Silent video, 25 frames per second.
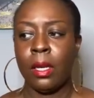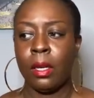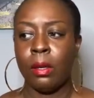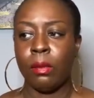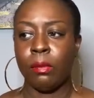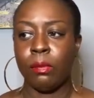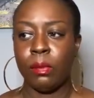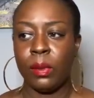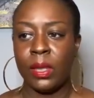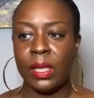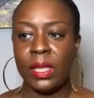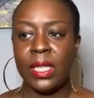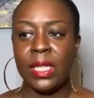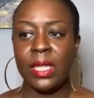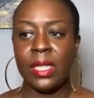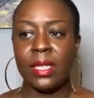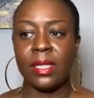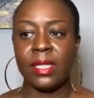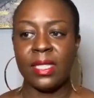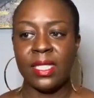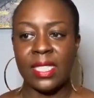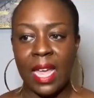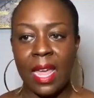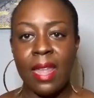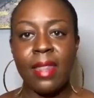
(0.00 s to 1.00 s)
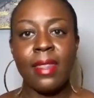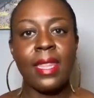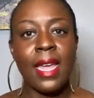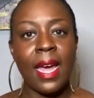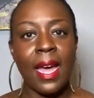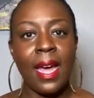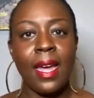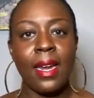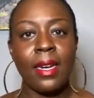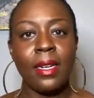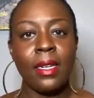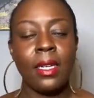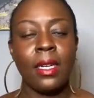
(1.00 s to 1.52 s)
really said
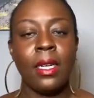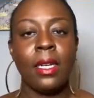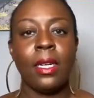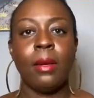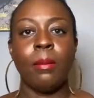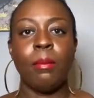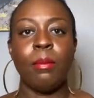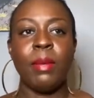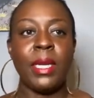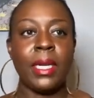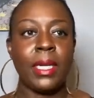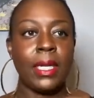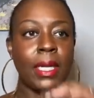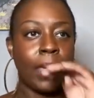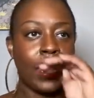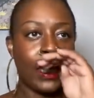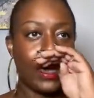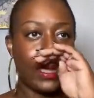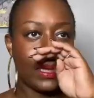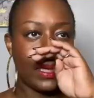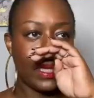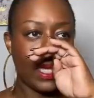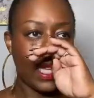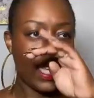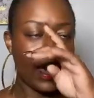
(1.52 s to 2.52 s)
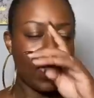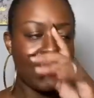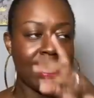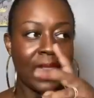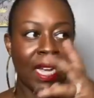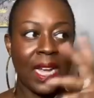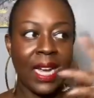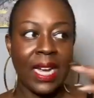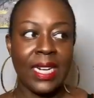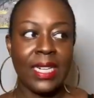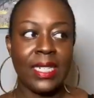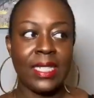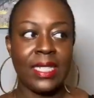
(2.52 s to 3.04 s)
that, because his
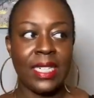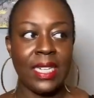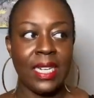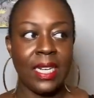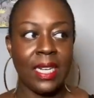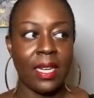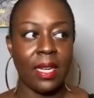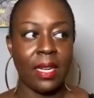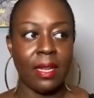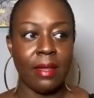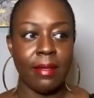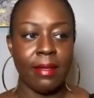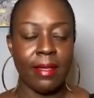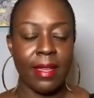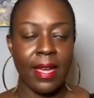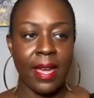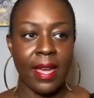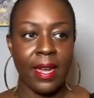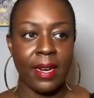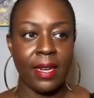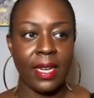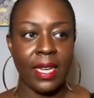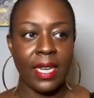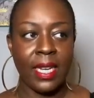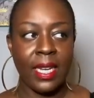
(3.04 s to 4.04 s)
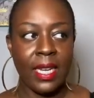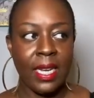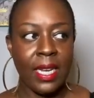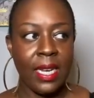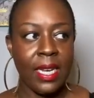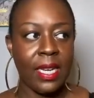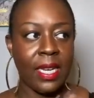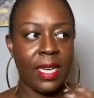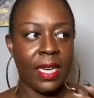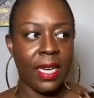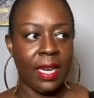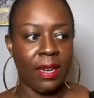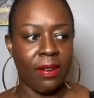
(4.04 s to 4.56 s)
idea that
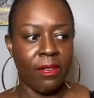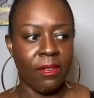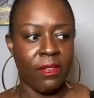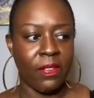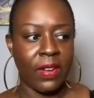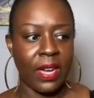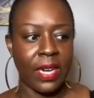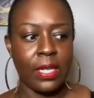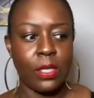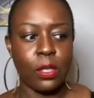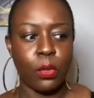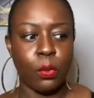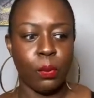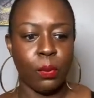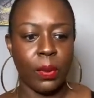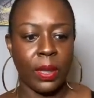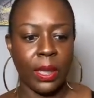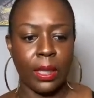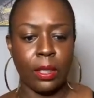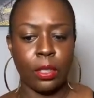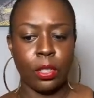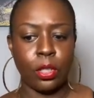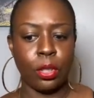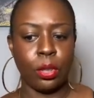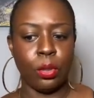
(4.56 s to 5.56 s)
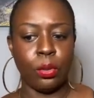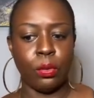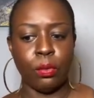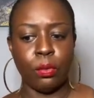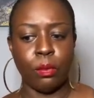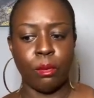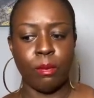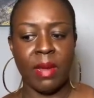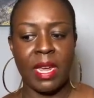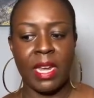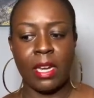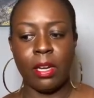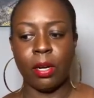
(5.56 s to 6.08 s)
he can find a way to
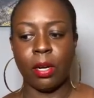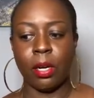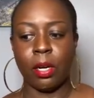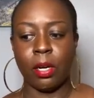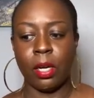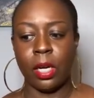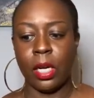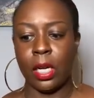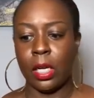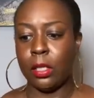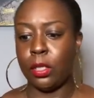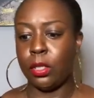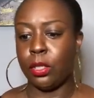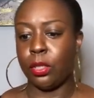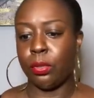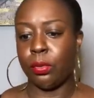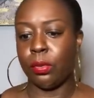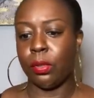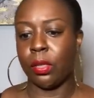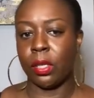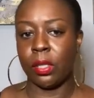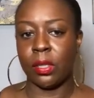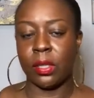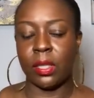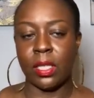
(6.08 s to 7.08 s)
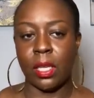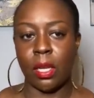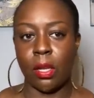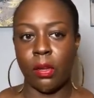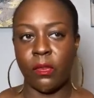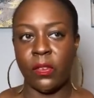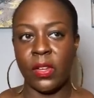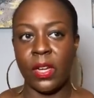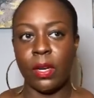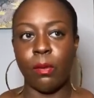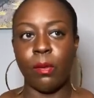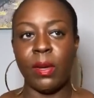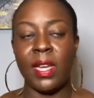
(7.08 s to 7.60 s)
make her undo
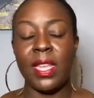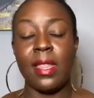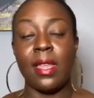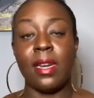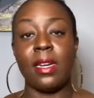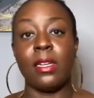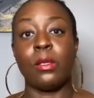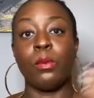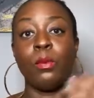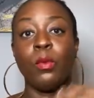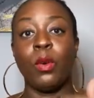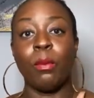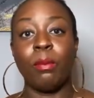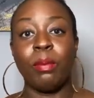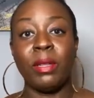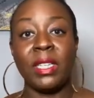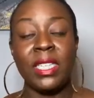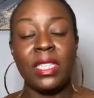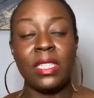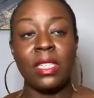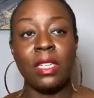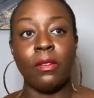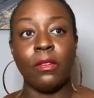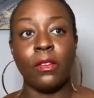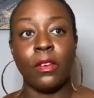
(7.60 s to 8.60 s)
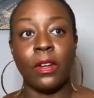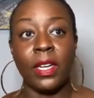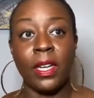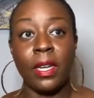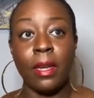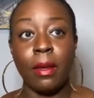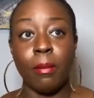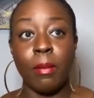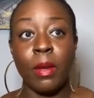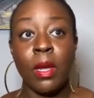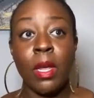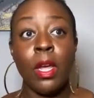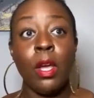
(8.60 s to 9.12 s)
herself in a way that is more pleasing for
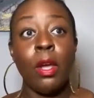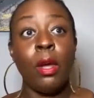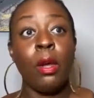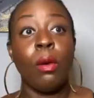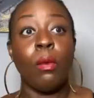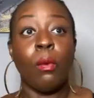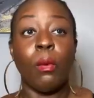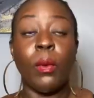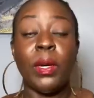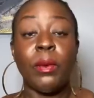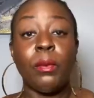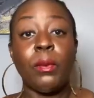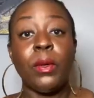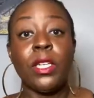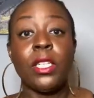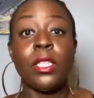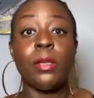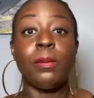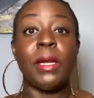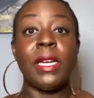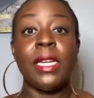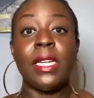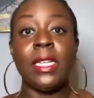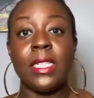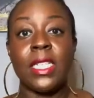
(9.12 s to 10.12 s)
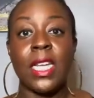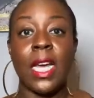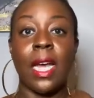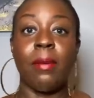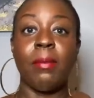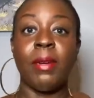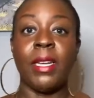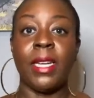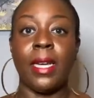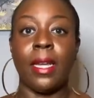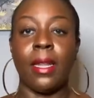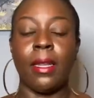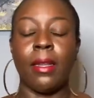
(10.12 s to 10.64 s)
him, when we're spending time
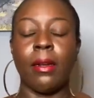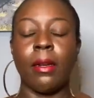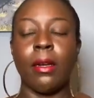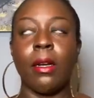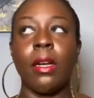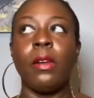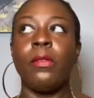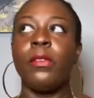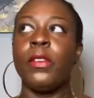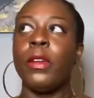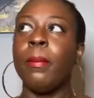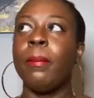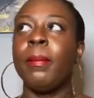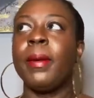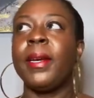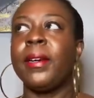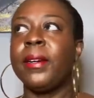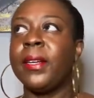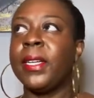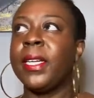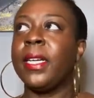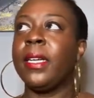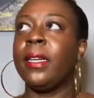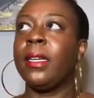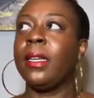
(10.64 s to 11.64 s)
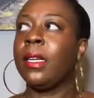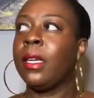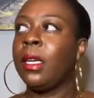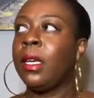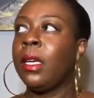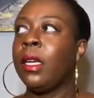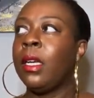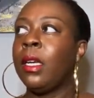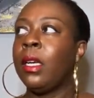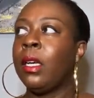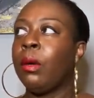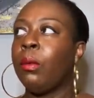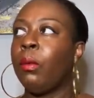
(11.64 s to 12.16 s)
together, if you're married,
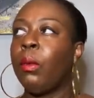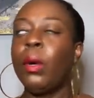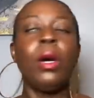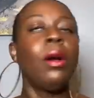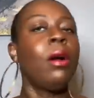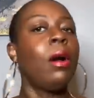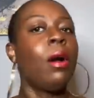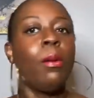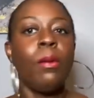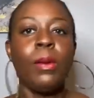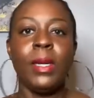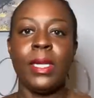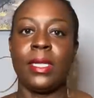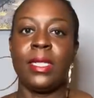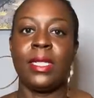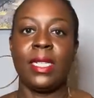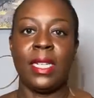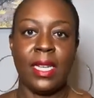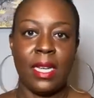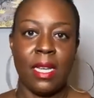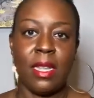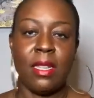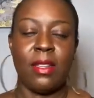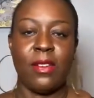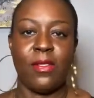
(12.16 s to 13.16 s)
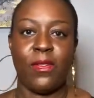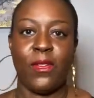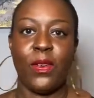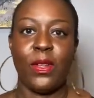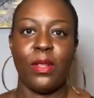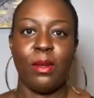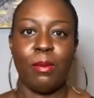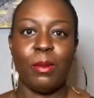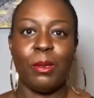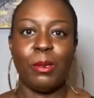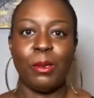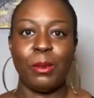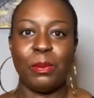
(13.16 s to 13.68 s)
we're always together for
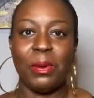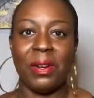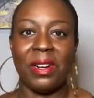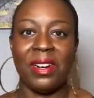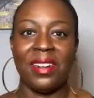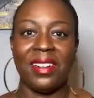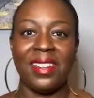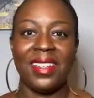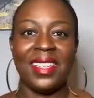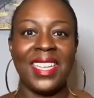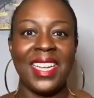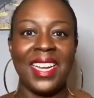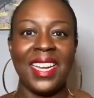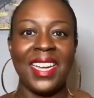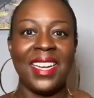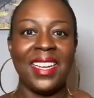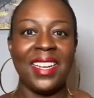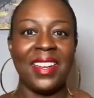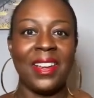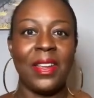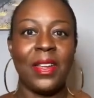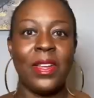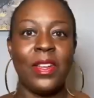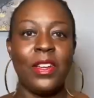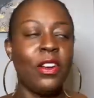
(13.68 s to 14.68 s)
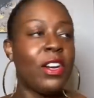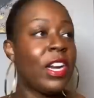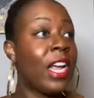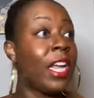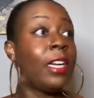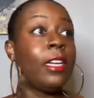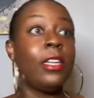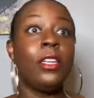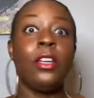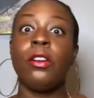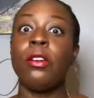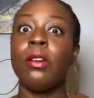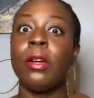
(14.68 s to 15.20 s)
the most part. Like, you're
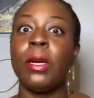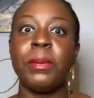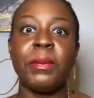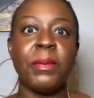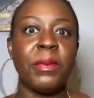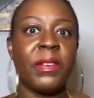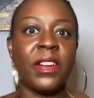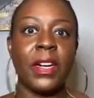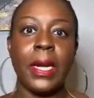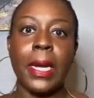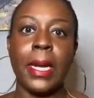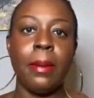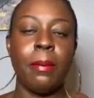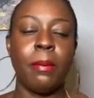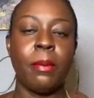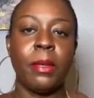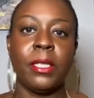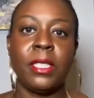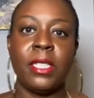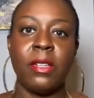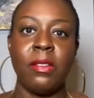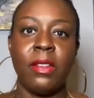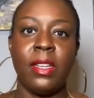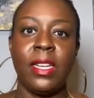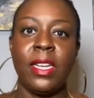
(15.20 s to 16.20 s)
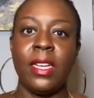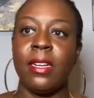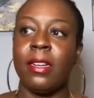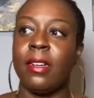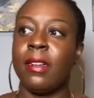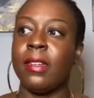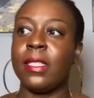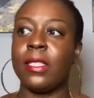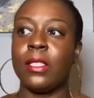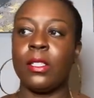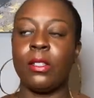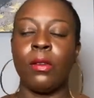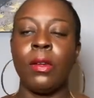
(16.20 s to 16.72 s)
not in Europe for 8 months of the year.
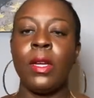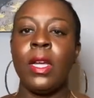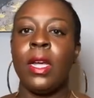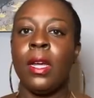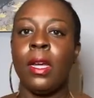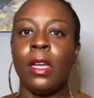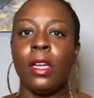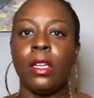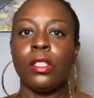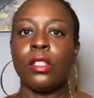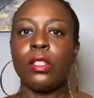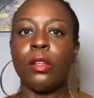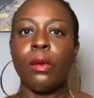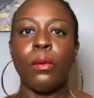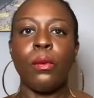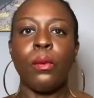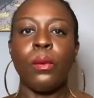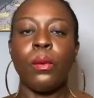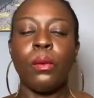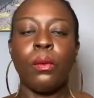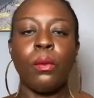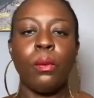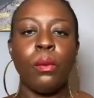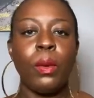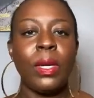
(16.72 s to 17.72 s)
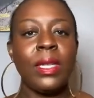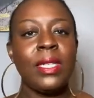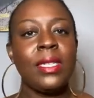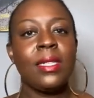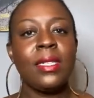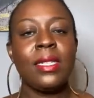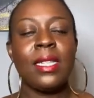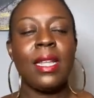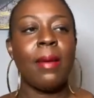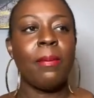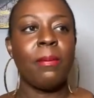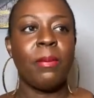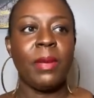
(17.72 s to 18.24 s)
And so what
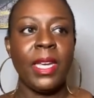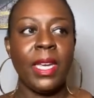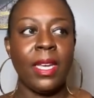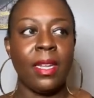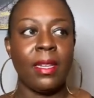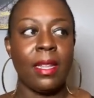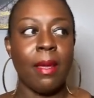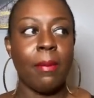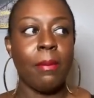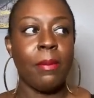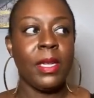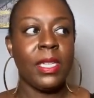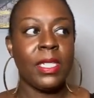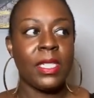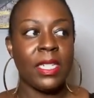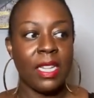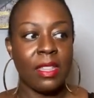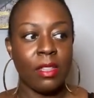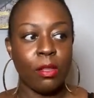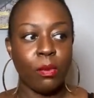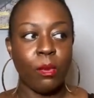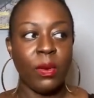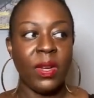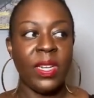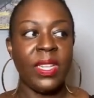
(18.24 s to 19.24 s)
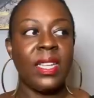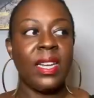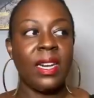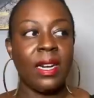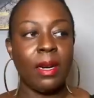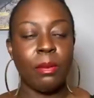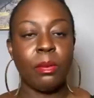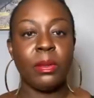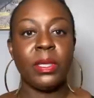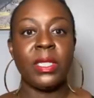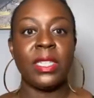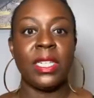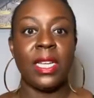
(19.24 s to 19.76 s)
does that mean? That means that the way that I
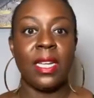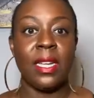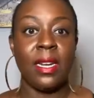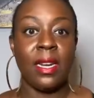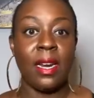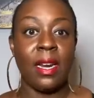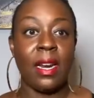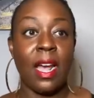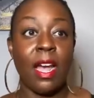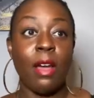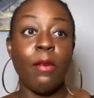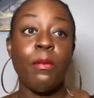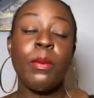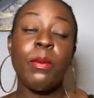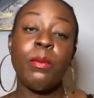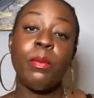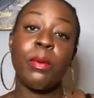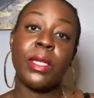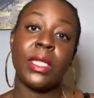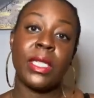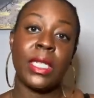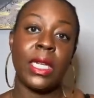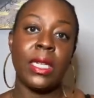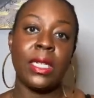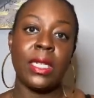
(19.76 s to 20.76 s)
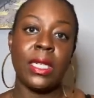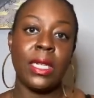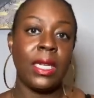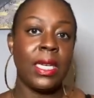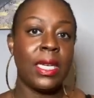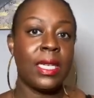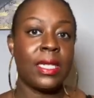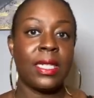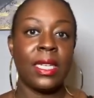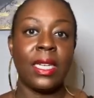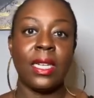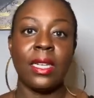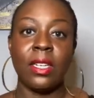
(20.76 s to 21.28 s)
present and have been presenting
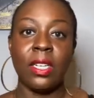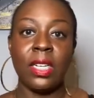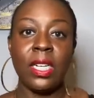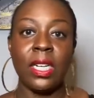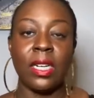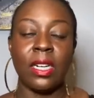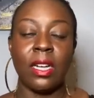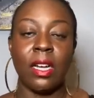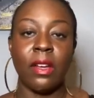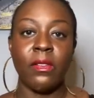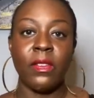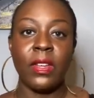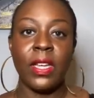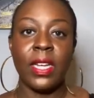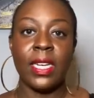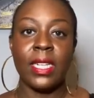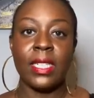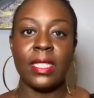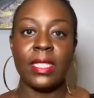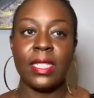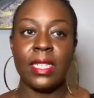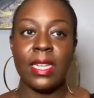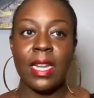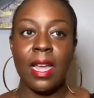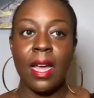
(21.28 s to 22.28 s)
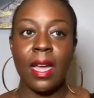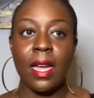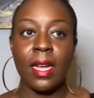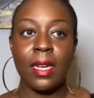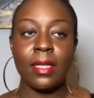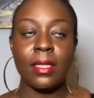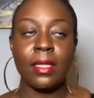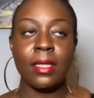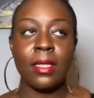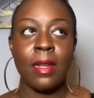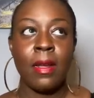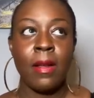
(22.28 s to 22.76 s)
isn't good enough. And it's not